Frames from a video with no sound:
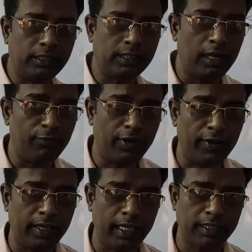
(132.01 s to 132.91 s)

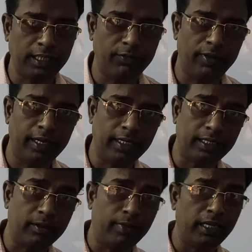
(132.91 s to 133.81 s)
sulfuric acid when it
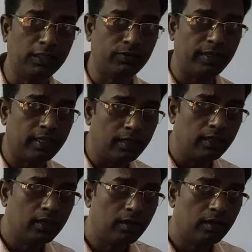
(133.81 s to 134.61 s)
combines with the